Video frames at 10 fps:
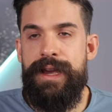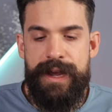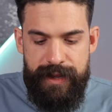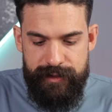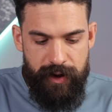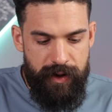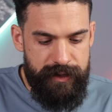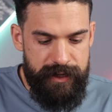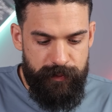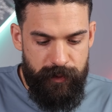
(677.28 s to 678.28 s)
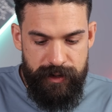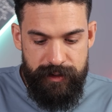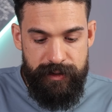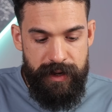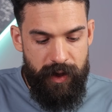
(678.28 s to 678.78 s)
and let's call this
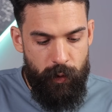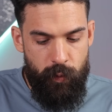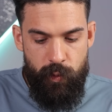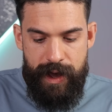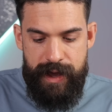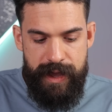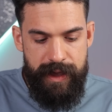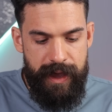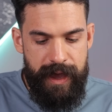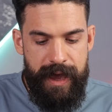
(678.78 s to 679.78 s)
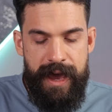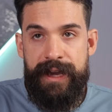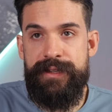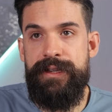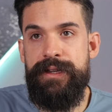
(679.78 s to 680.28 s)
one
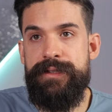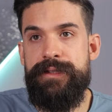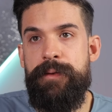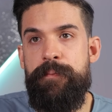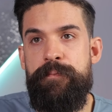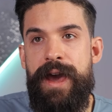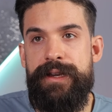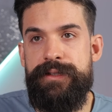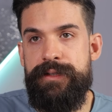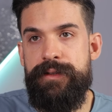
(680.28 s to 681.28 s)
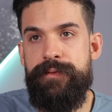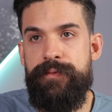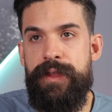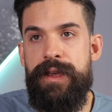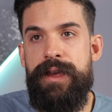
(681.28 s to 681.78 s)
y-axis max.
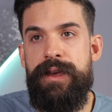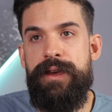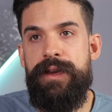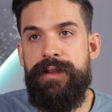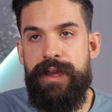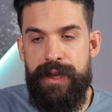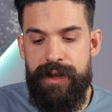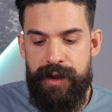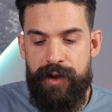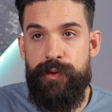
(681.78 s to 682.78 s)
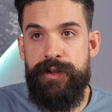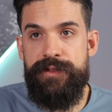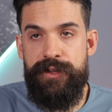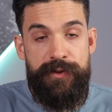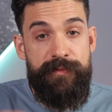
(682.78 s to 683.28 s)
And here I
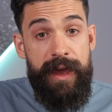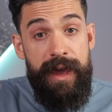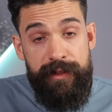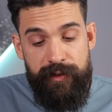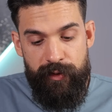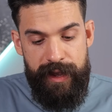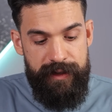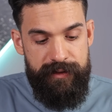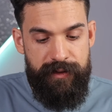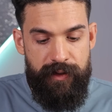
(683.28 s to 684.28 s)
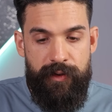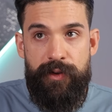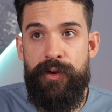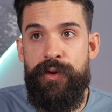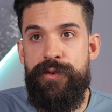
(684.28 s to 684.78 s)
want to iterate
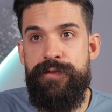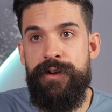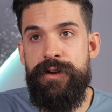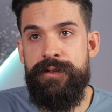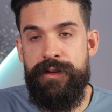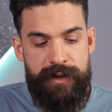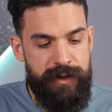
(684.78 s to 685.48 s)
over